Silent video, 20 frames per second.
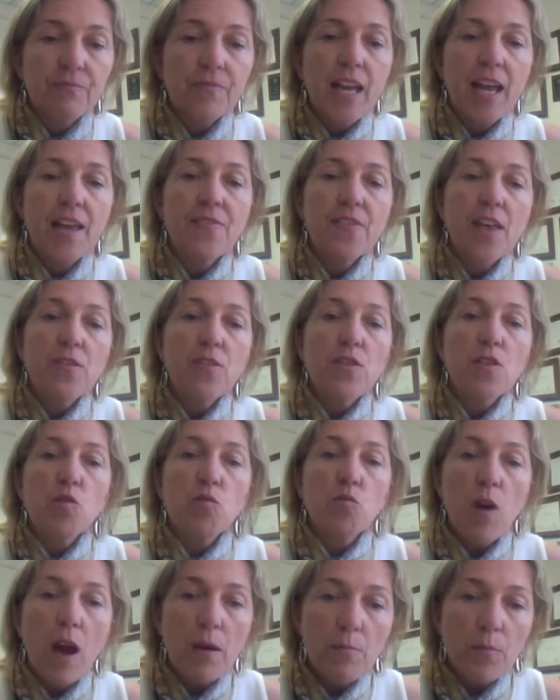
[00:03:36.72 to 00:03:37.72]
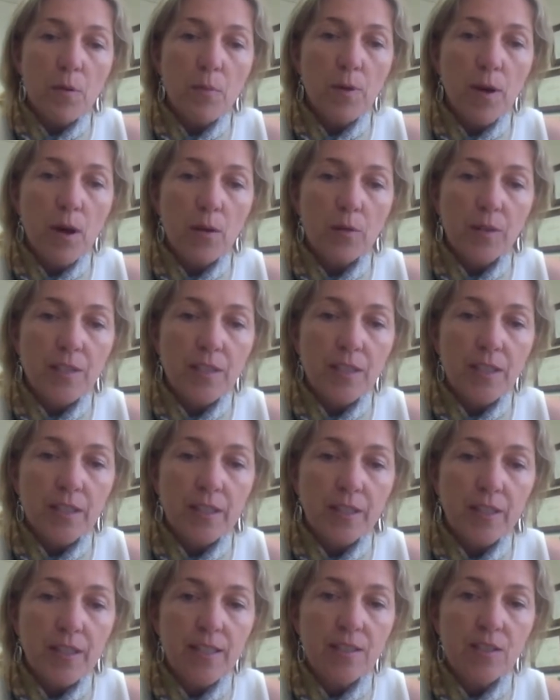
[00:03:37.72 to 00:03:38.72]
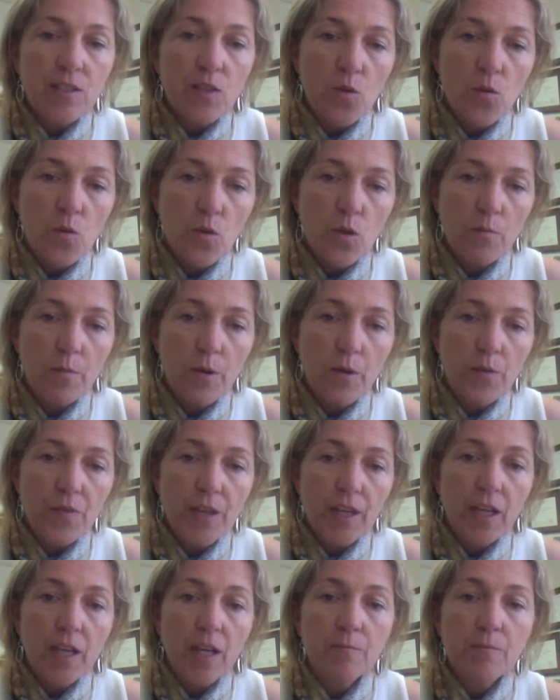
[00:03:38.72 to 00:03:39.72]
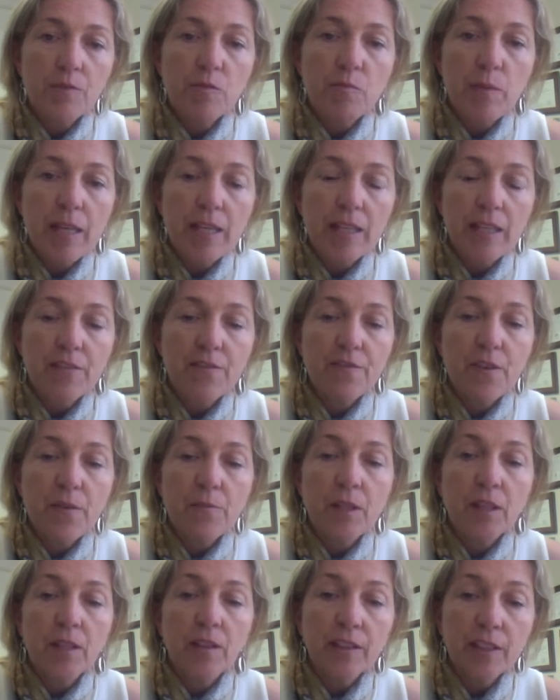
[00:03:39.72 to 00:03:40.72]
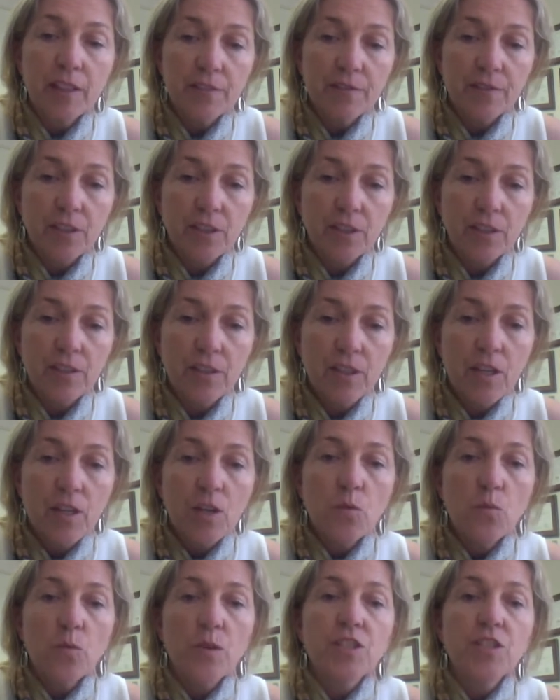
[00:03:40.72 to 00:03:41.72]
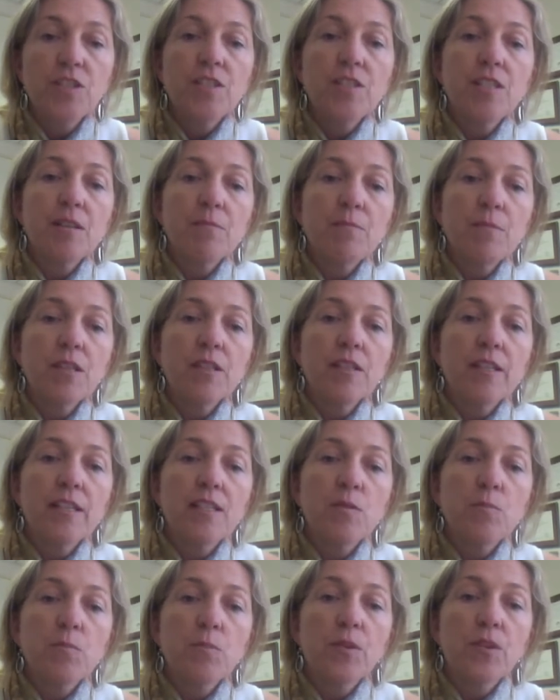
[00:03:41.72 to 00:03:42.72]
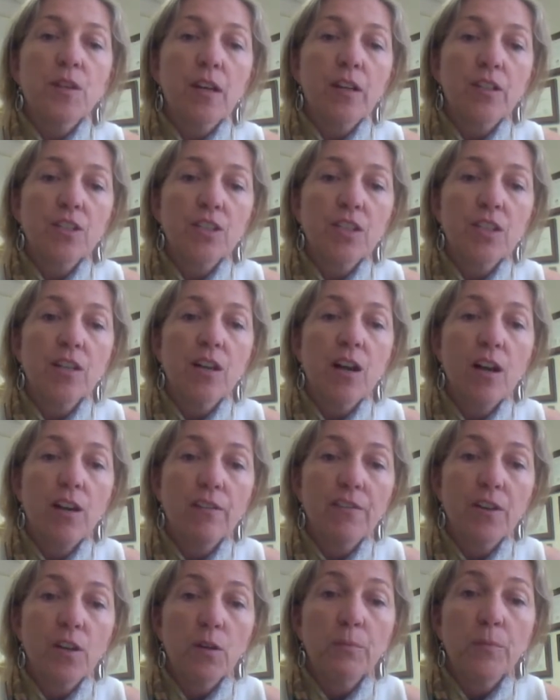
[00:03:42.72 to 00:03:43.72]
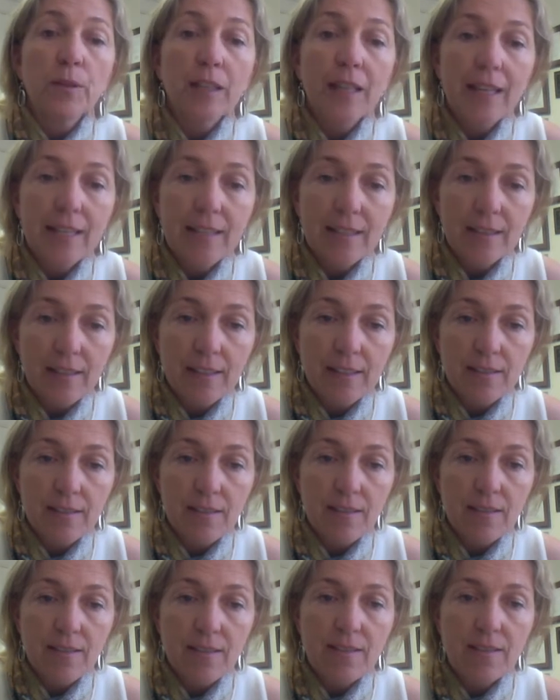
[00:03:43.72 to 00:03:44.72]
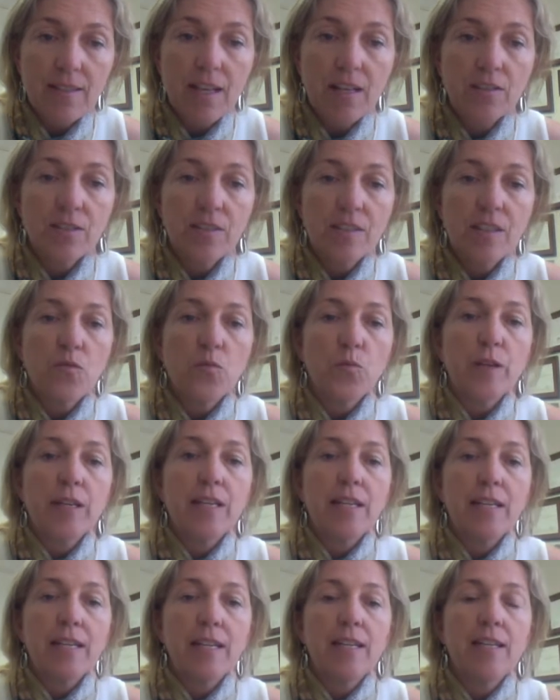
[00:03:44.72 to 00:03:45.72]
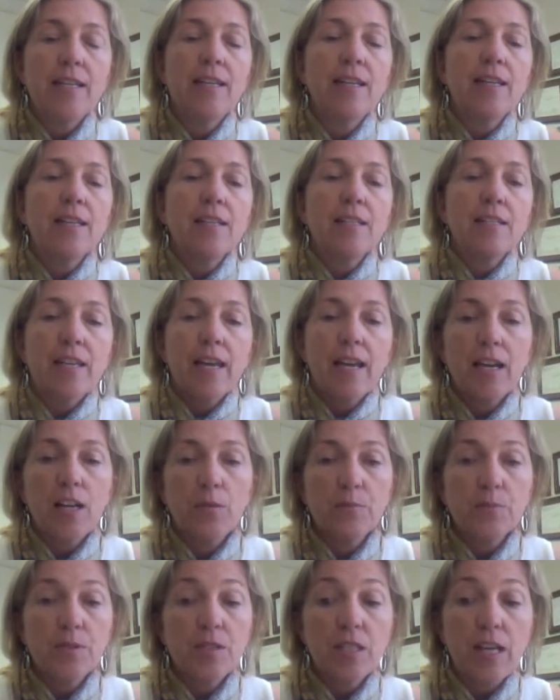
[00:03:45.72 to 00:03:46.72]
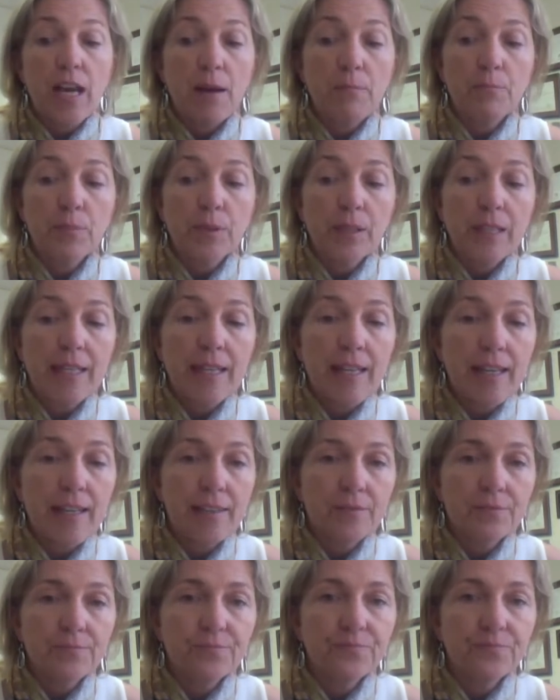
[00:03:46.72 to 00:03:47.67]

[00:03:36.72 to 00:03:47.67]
And then thrombopoietin is the hormone that comes mainly from the liver, which stimulates production of our platelets, cells that we need to help stop bleeding.